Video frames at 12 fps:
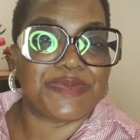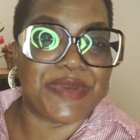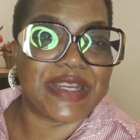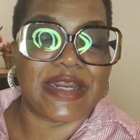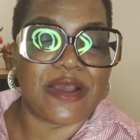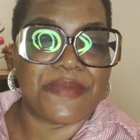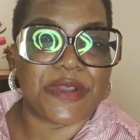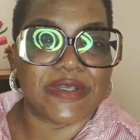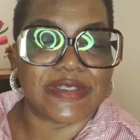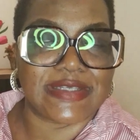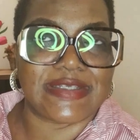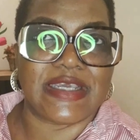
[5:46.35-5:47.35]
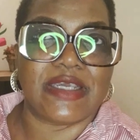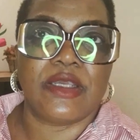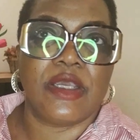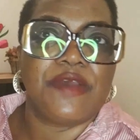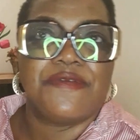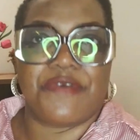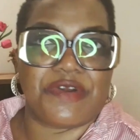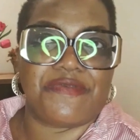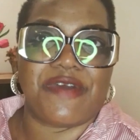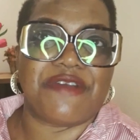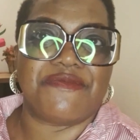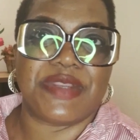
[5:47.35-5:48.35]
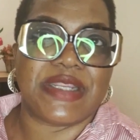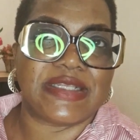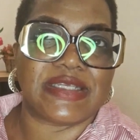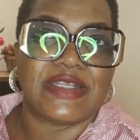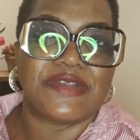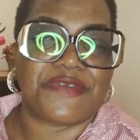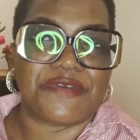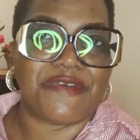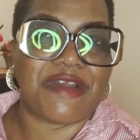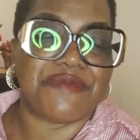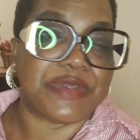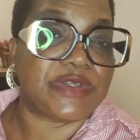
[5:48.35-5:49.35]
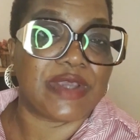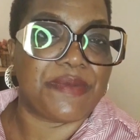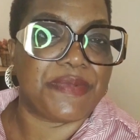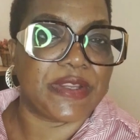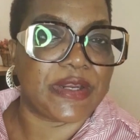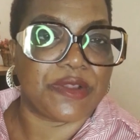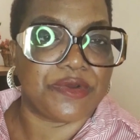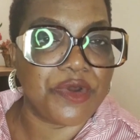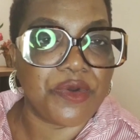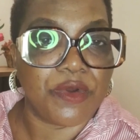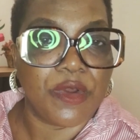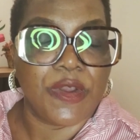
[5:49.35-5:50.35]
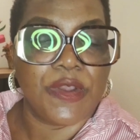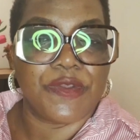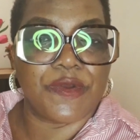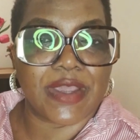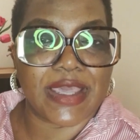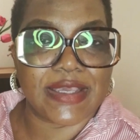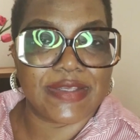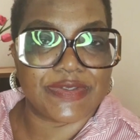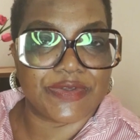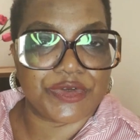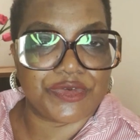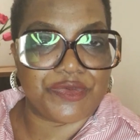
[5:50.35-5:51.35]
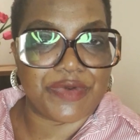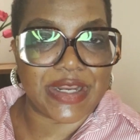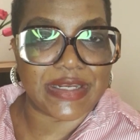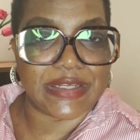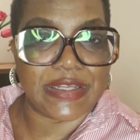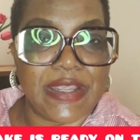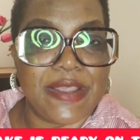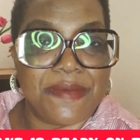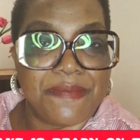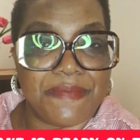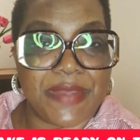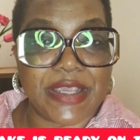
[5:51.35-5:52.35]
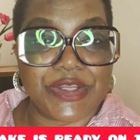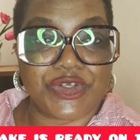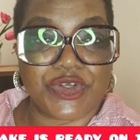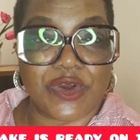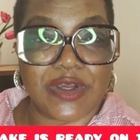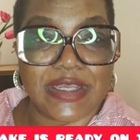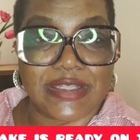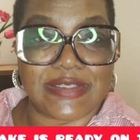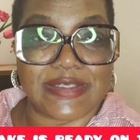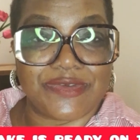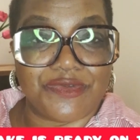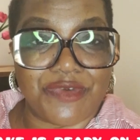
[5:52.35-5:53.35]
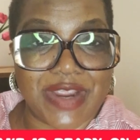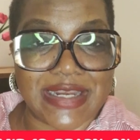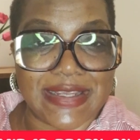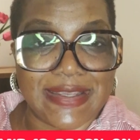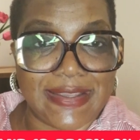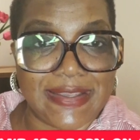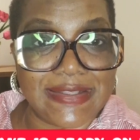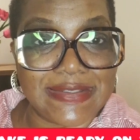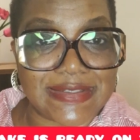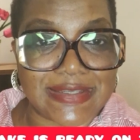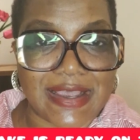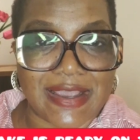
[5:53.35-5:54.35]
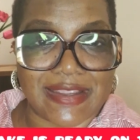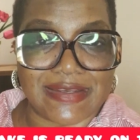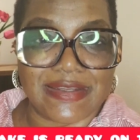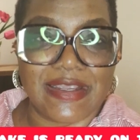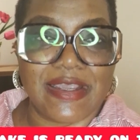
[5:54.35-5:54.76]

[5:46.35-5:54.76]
bring it out because they say 45 minutes and it's 45 minutes, so I bring it out. No, your cake is not ready. Make sure it is ready inside